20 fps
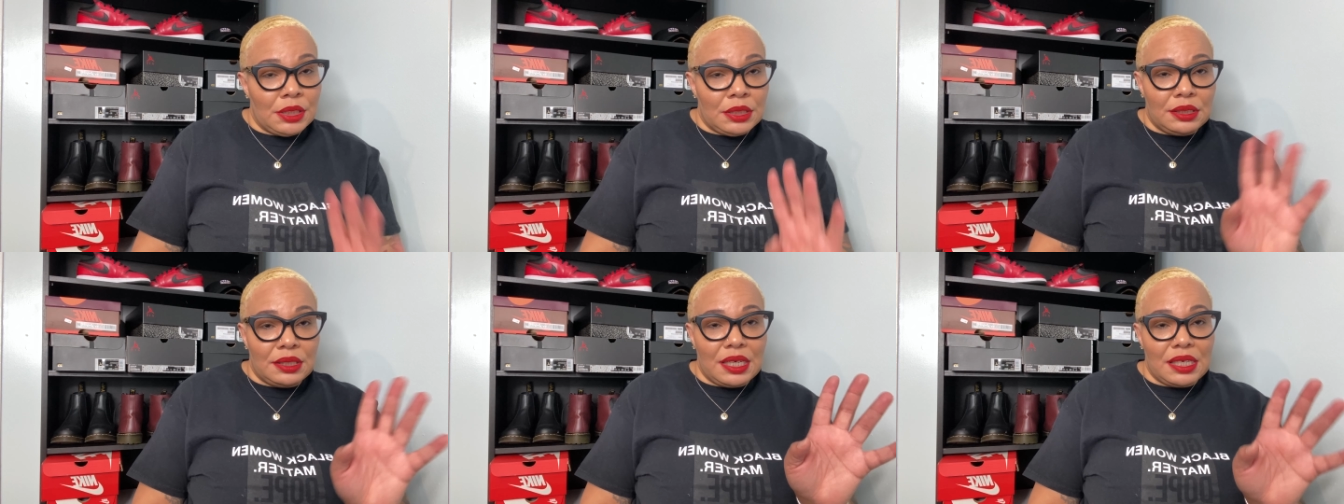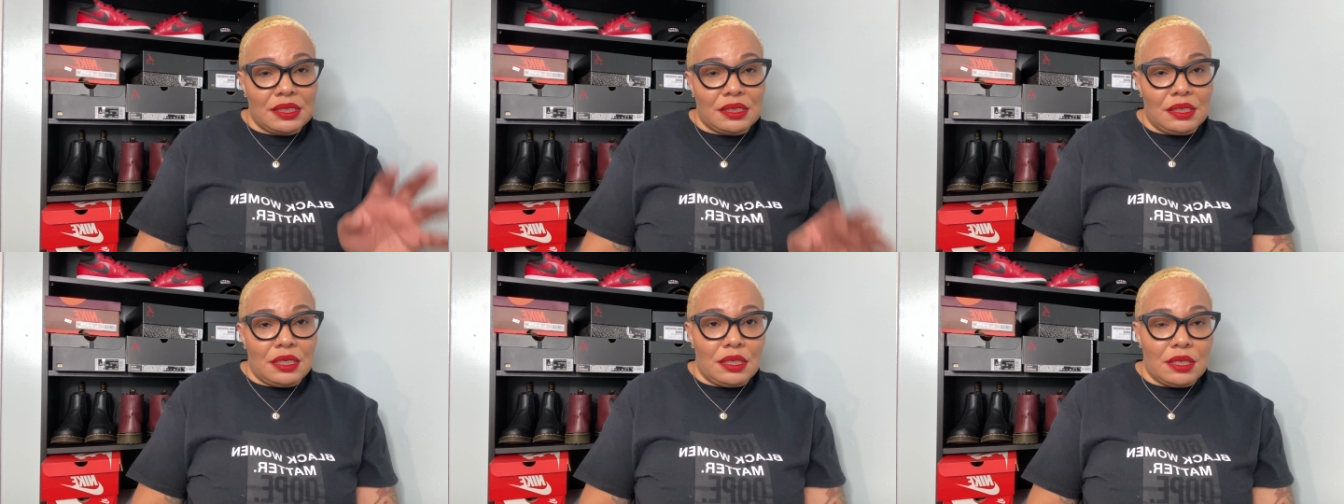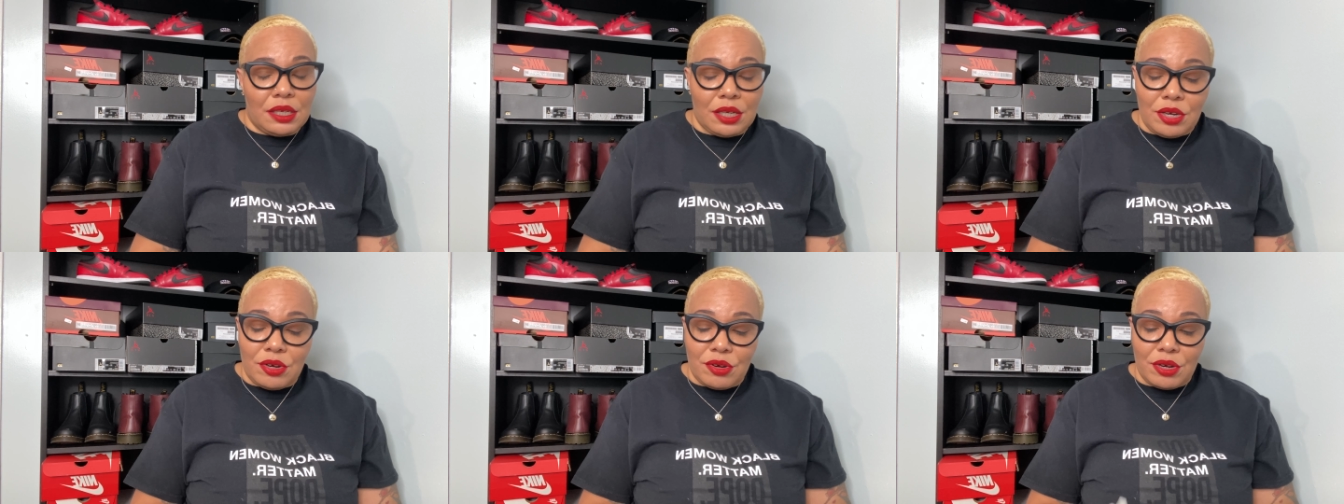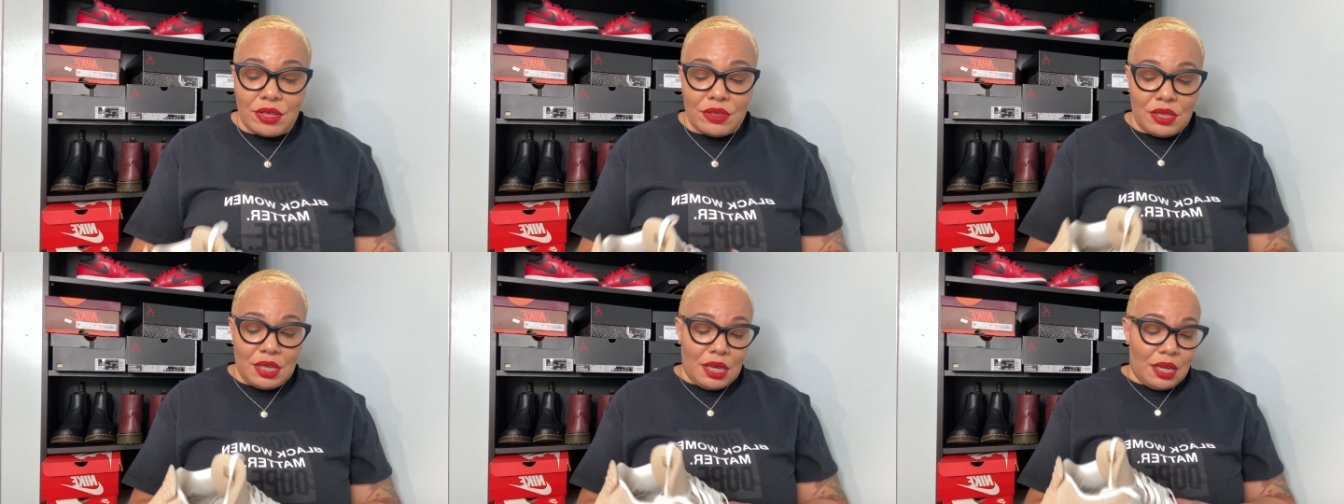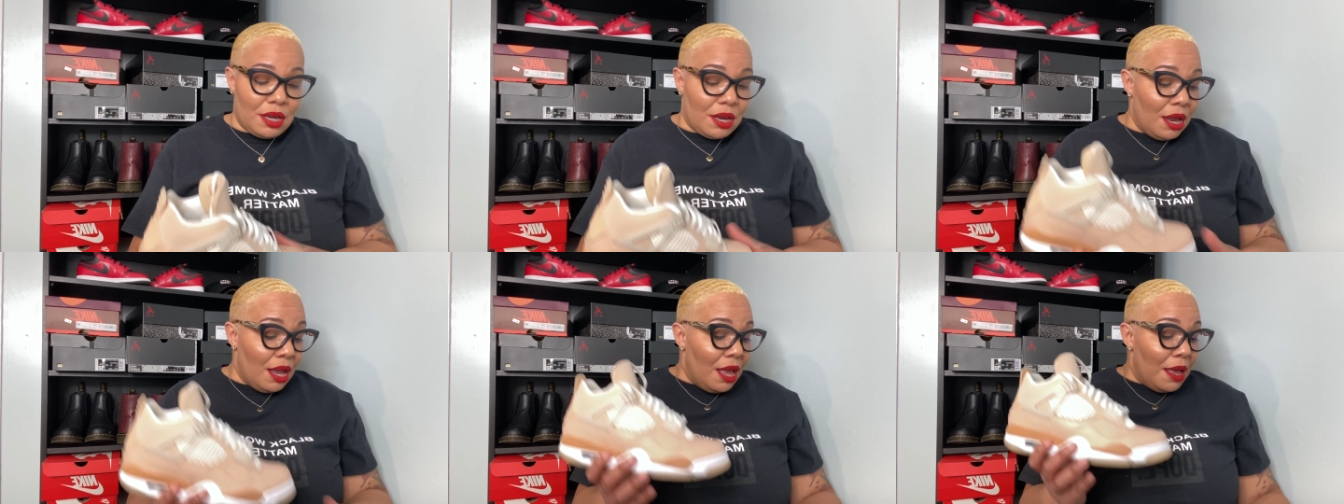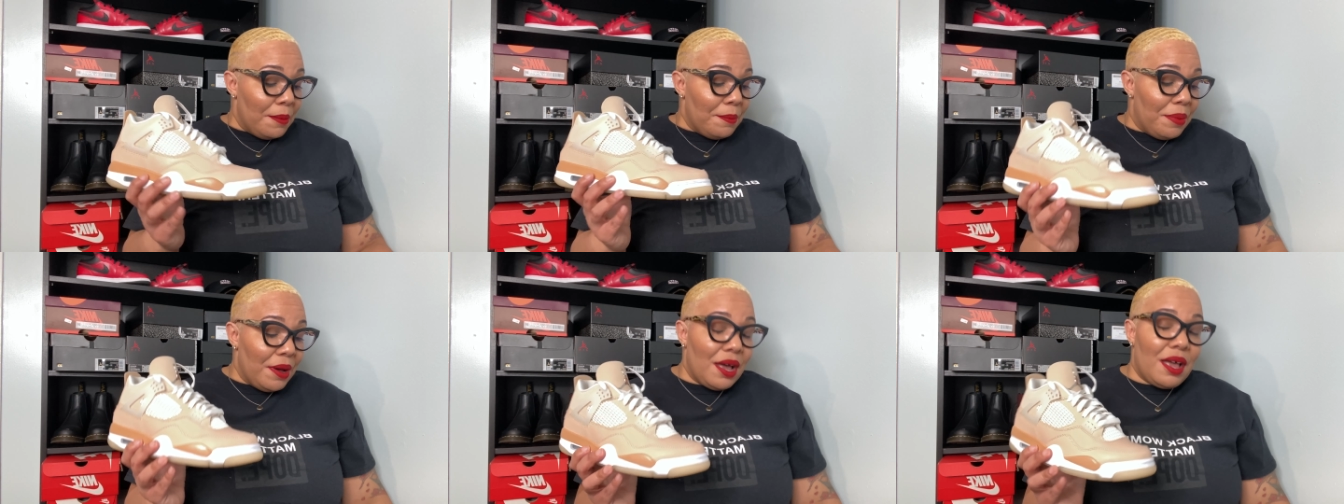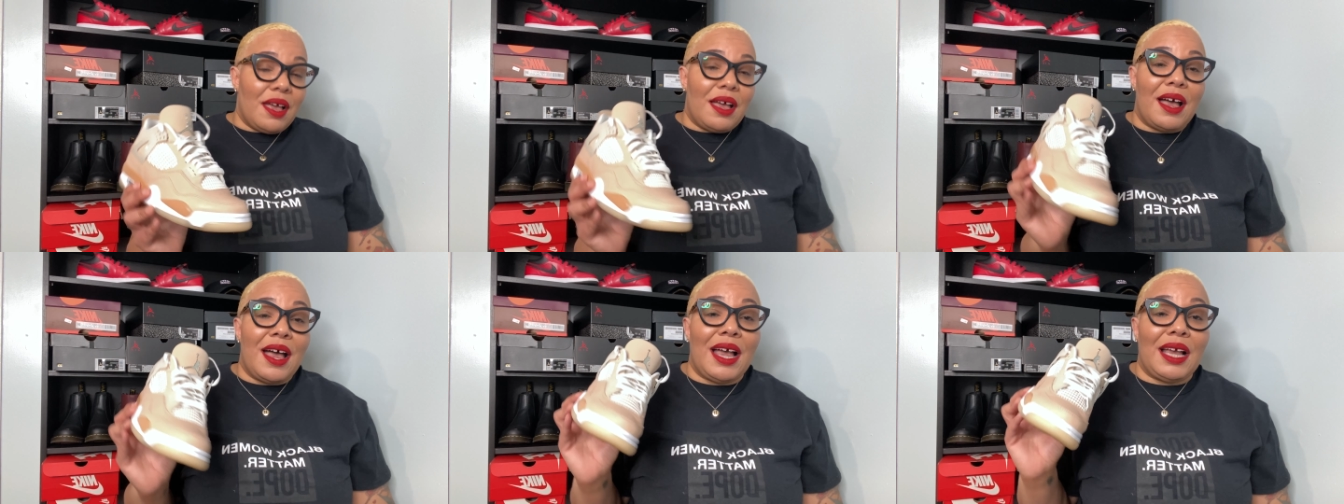That's neither here or there.
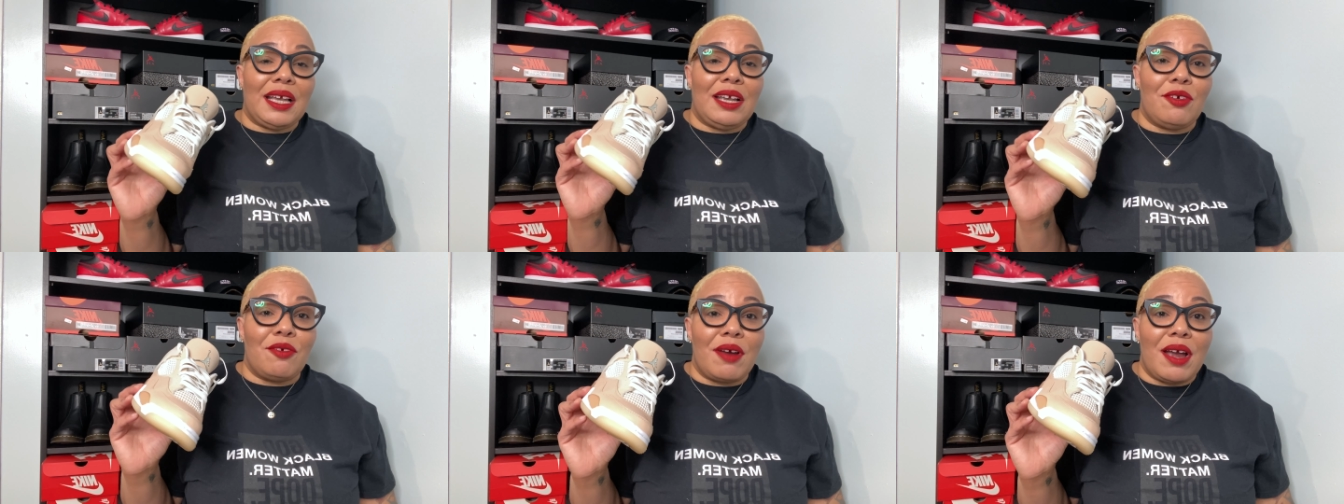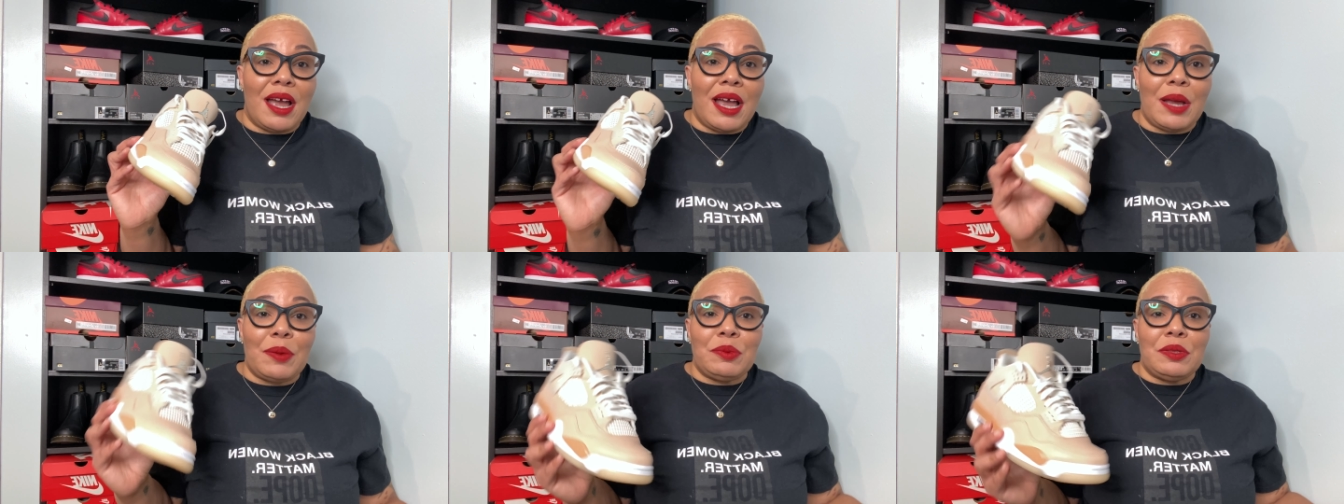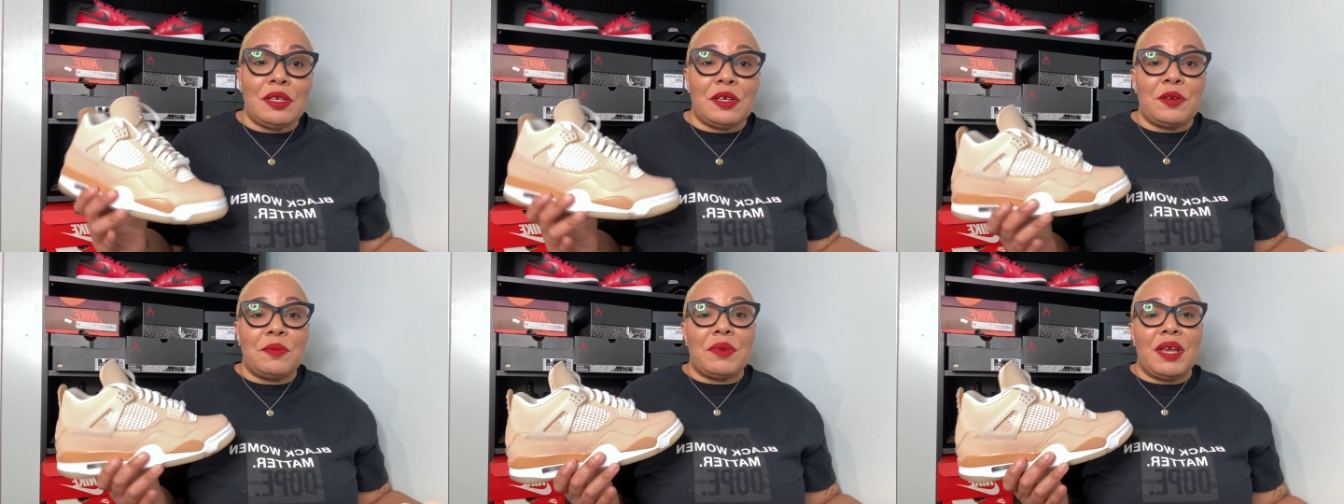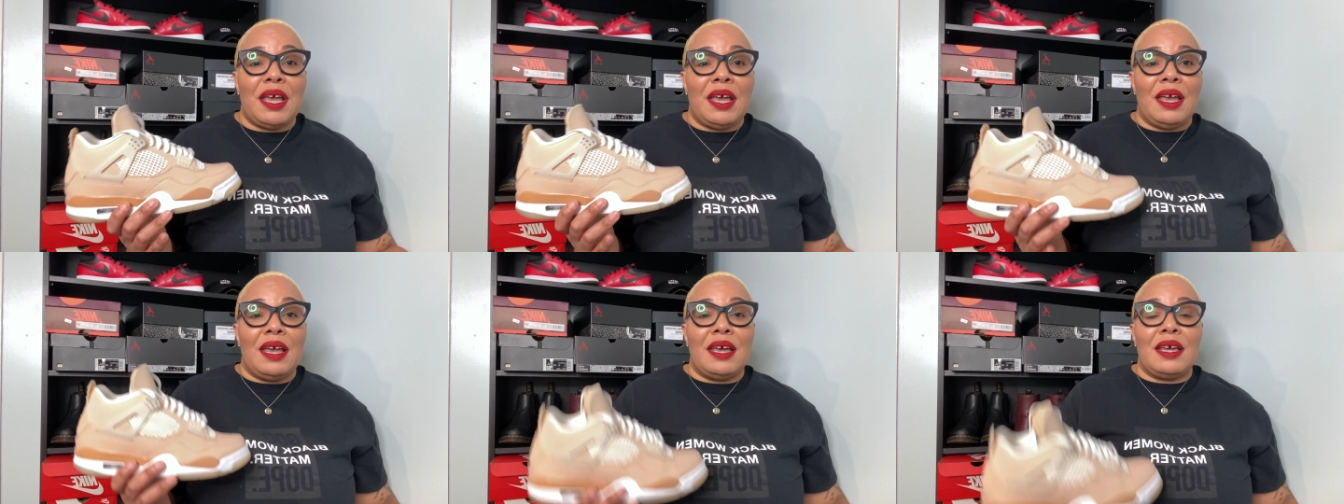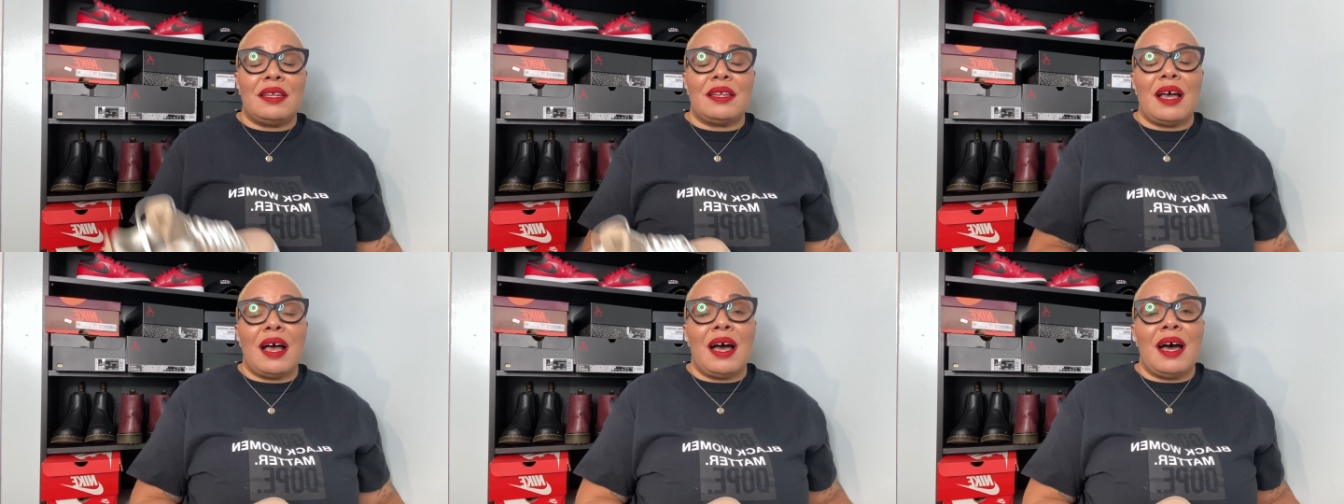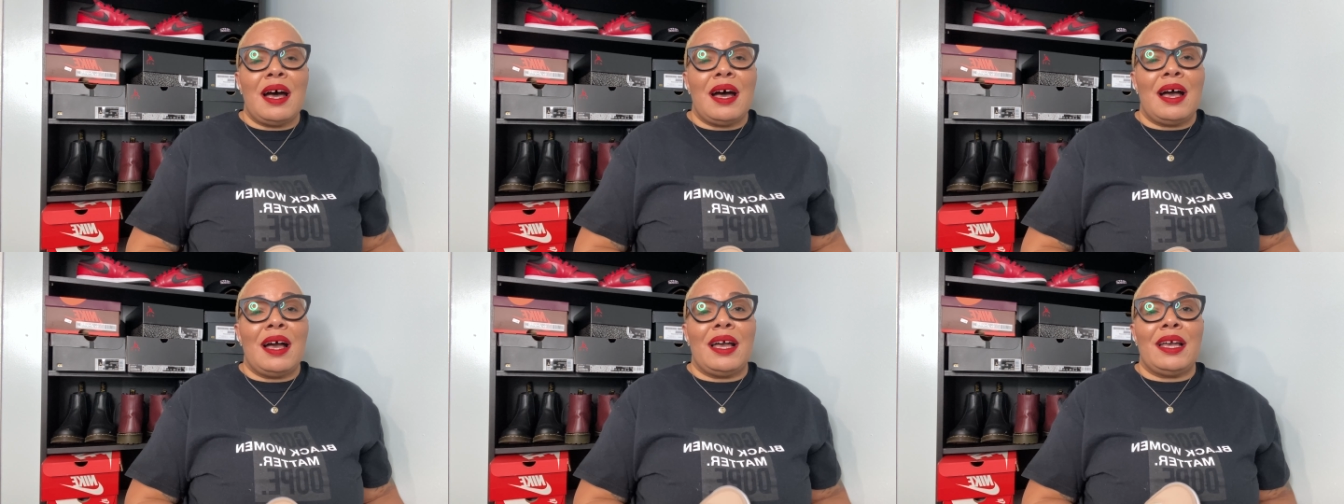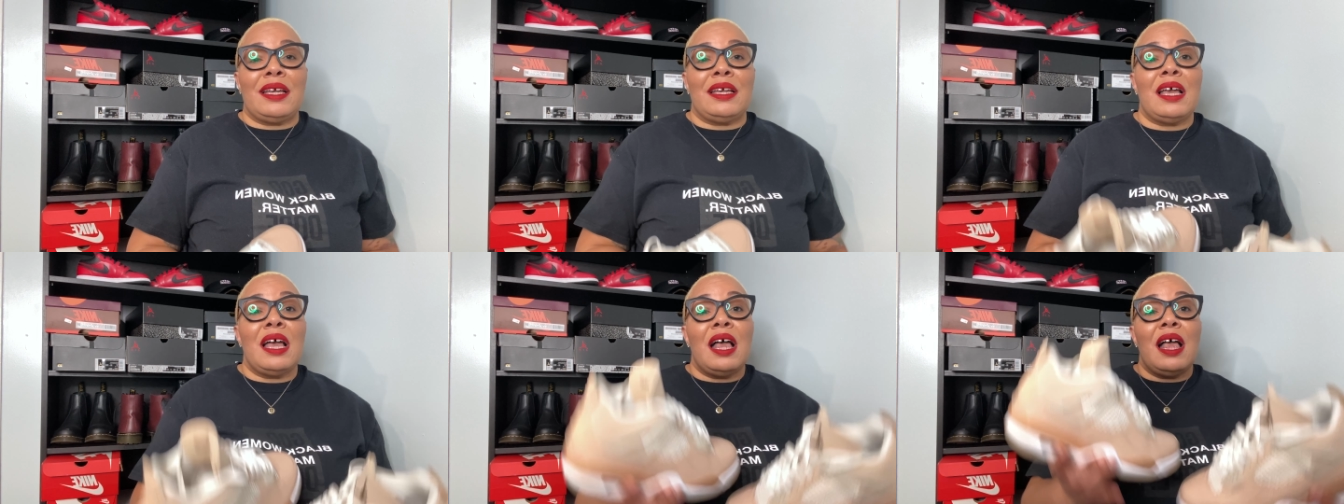But I grabbed them and
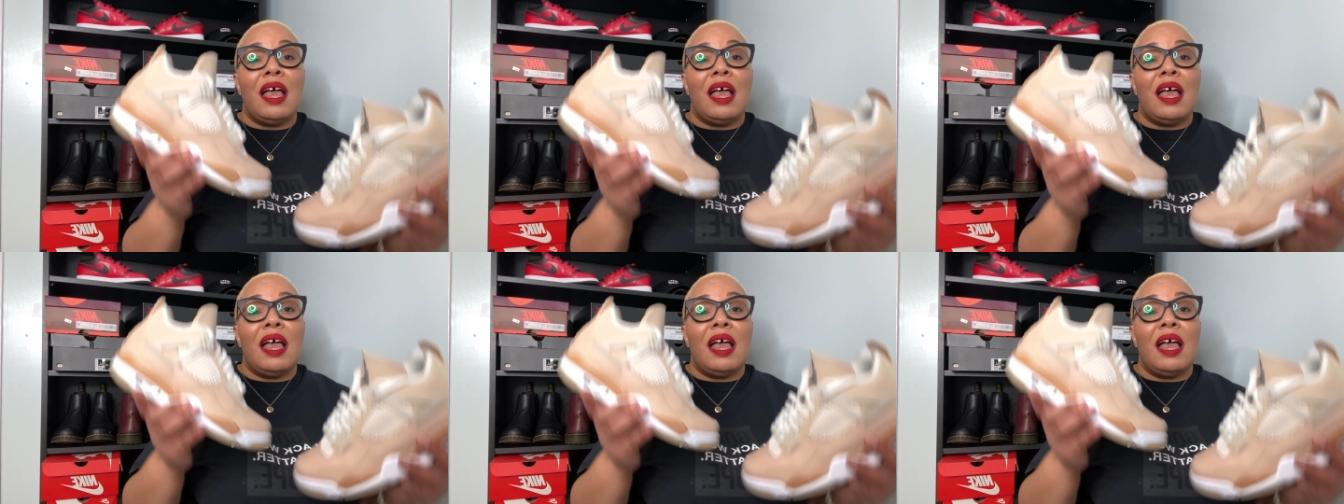I